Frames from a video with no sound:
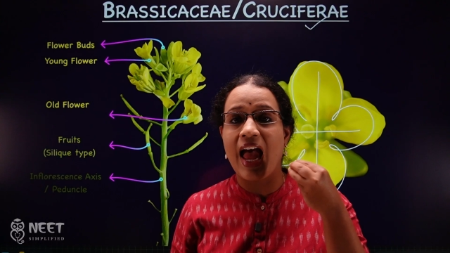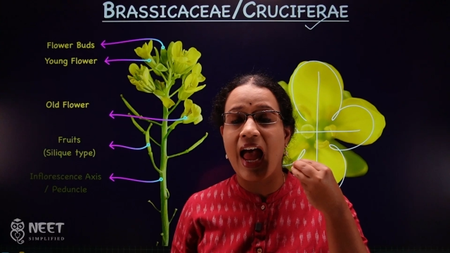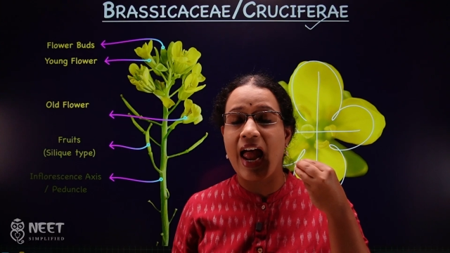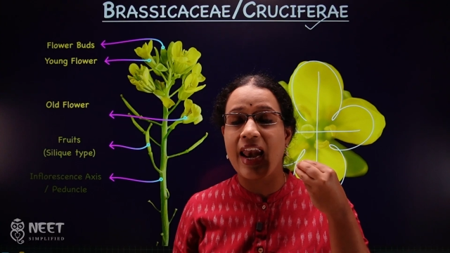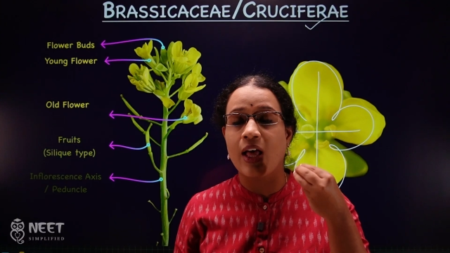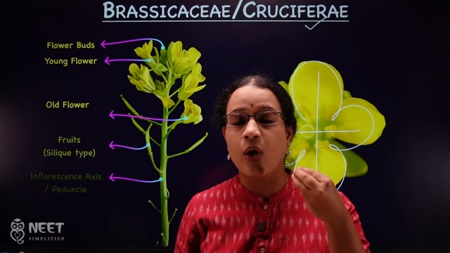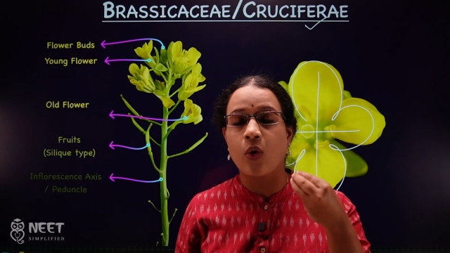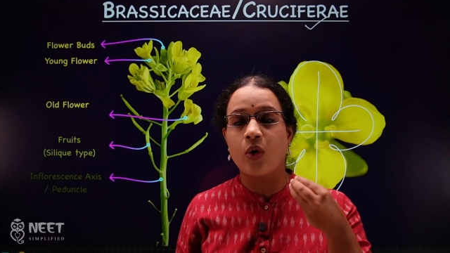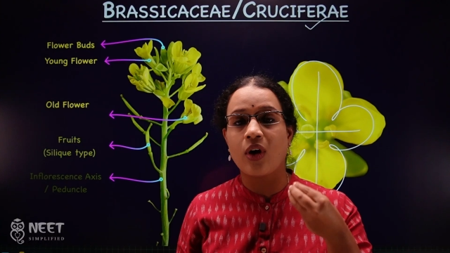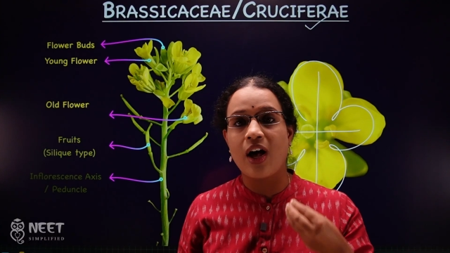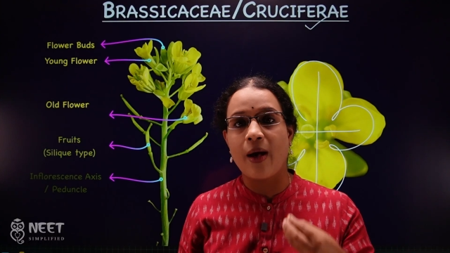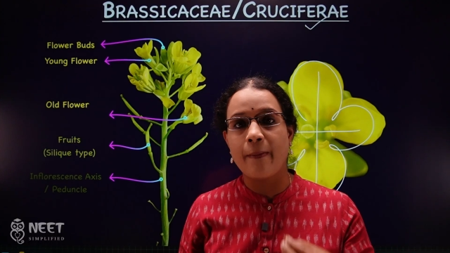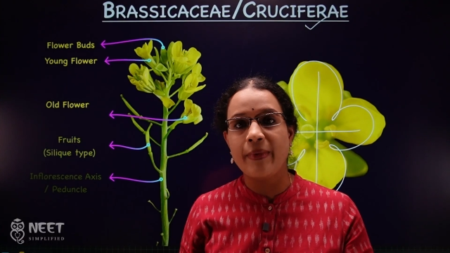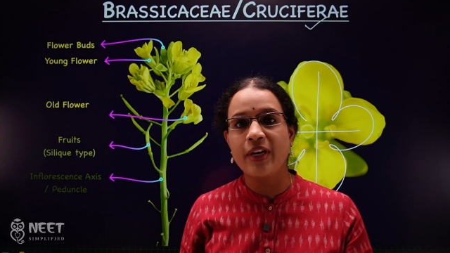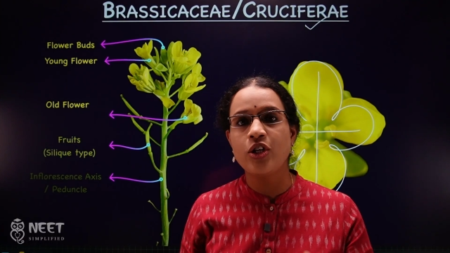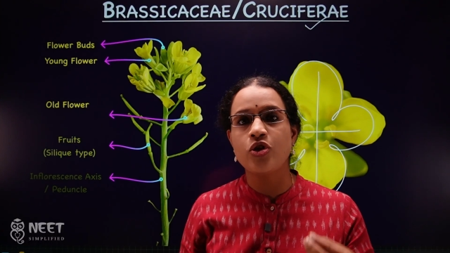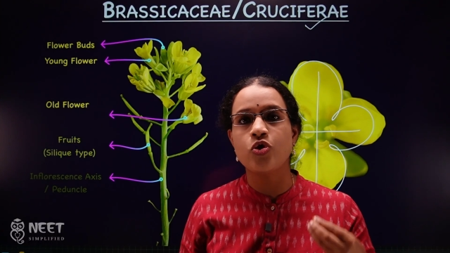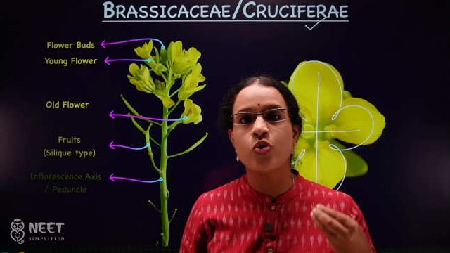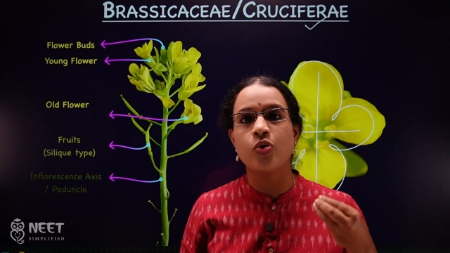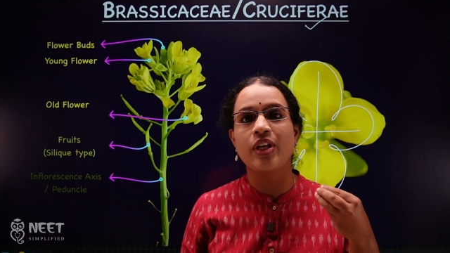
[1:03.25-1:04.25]
and now
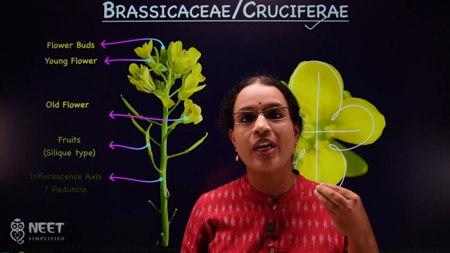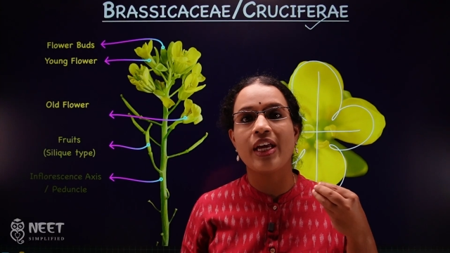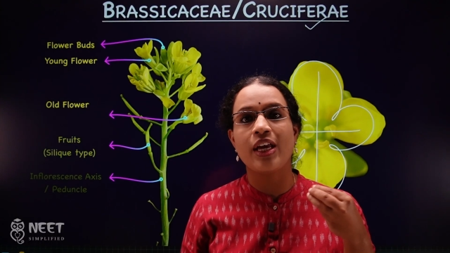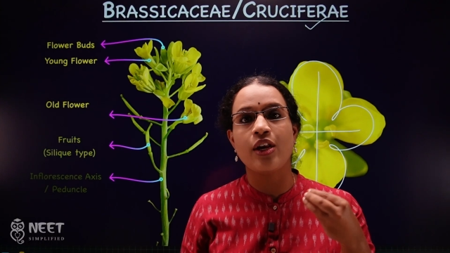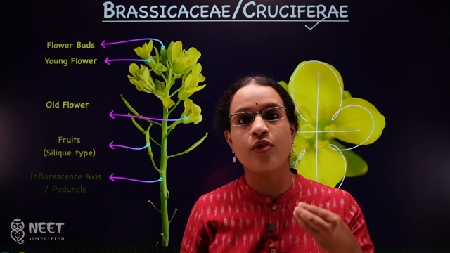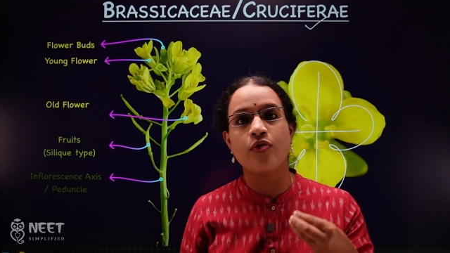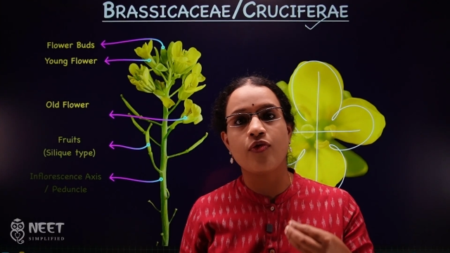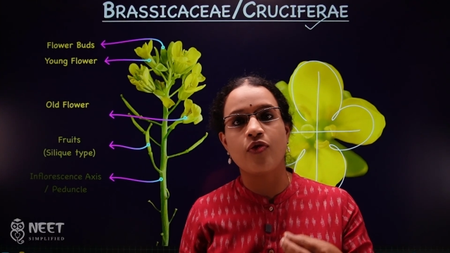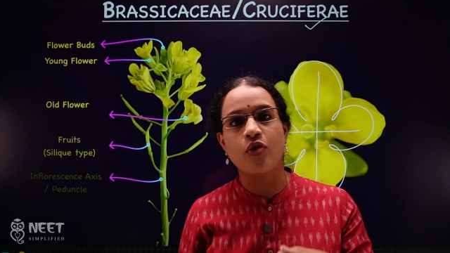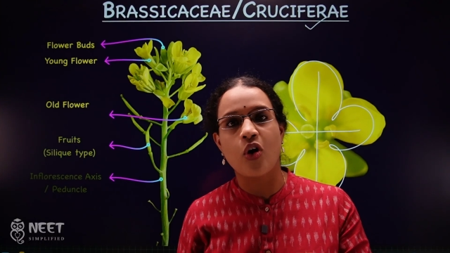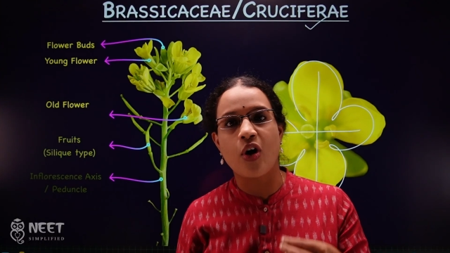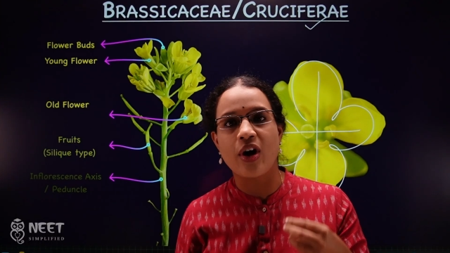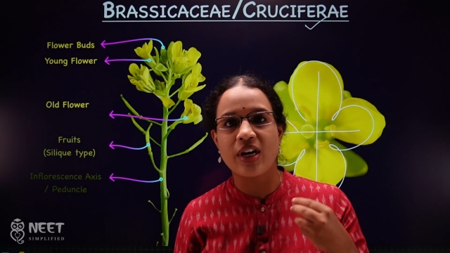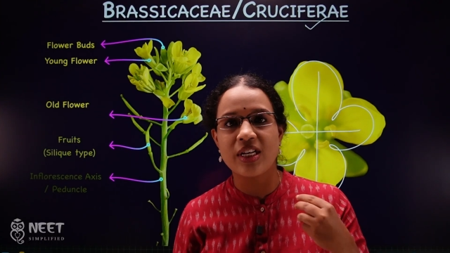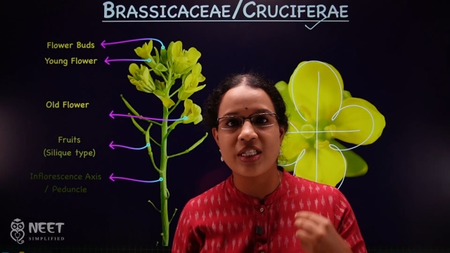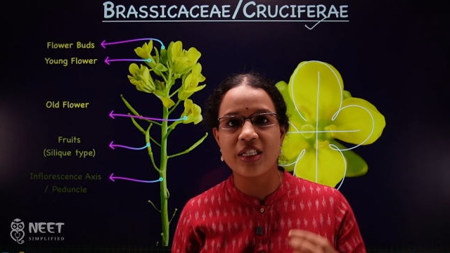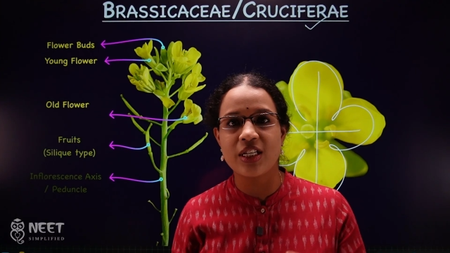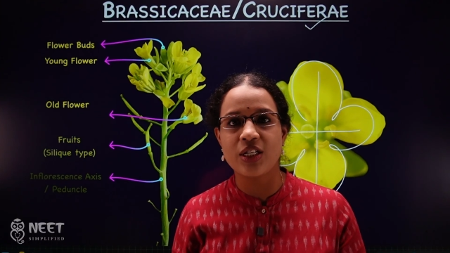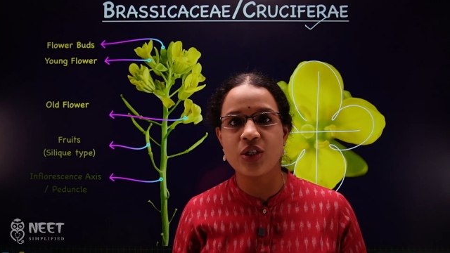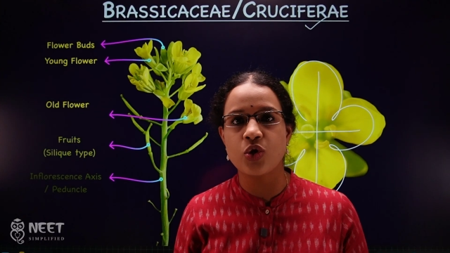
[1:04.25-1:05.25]
coming to the
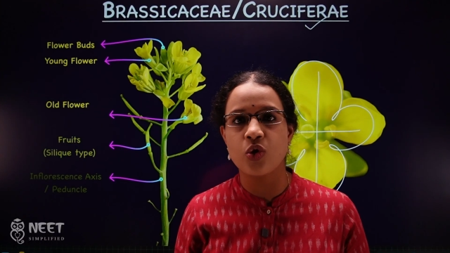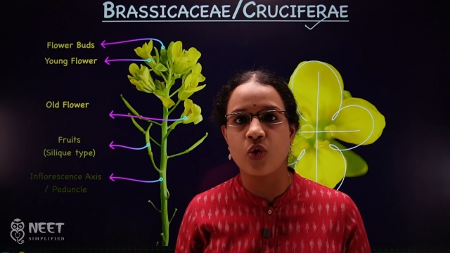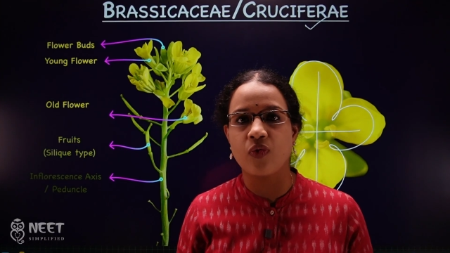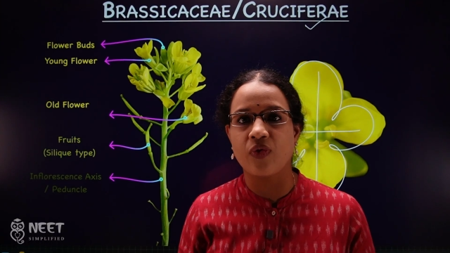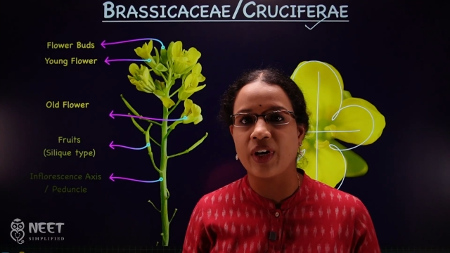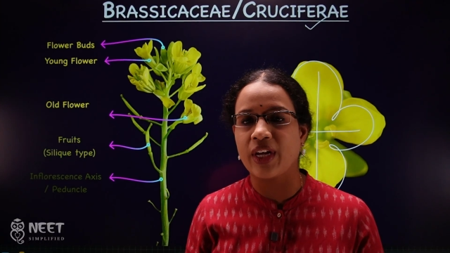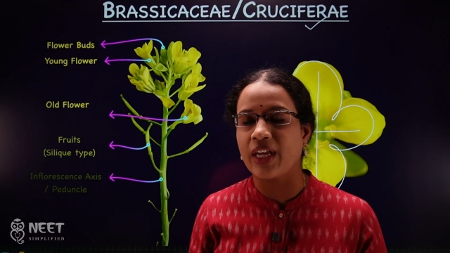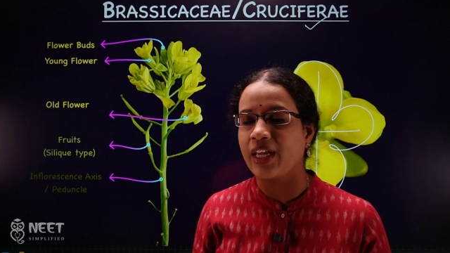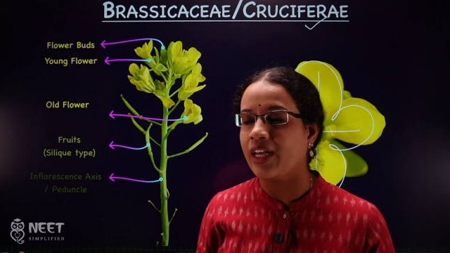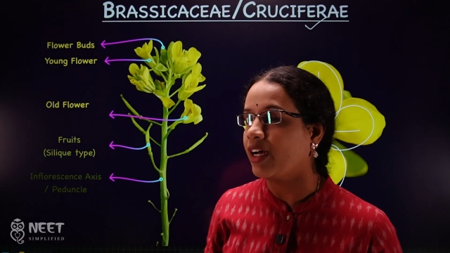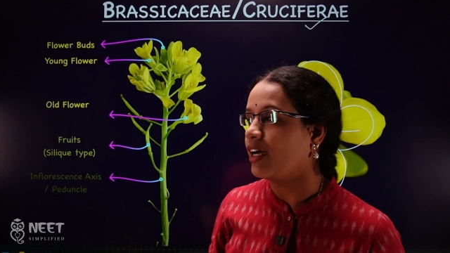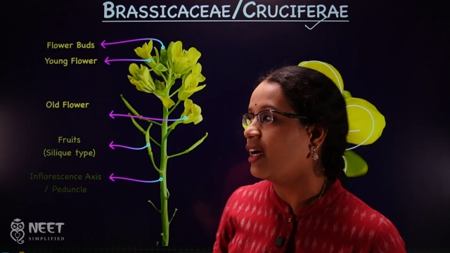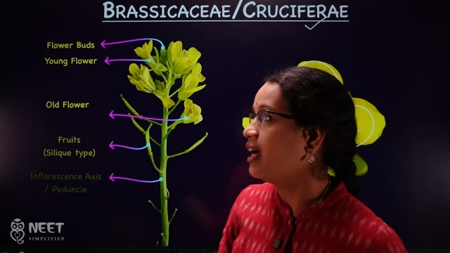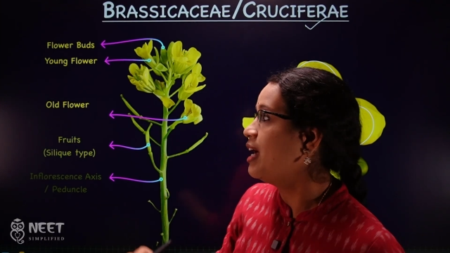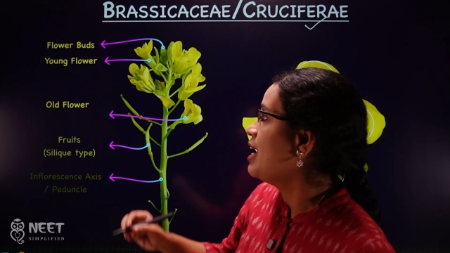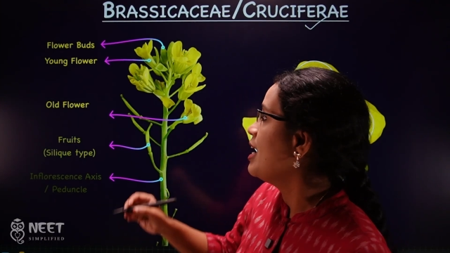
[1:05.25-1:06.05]
inflorescence over here,